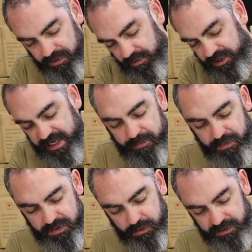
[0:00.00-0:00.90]
seam
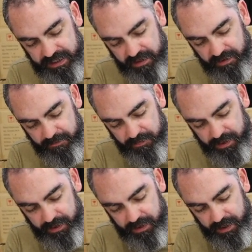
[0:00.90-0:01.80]
this all together,
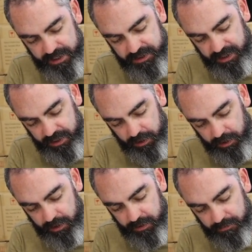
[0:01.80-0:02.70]
it's going to
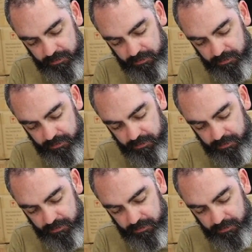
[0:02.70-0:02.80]
look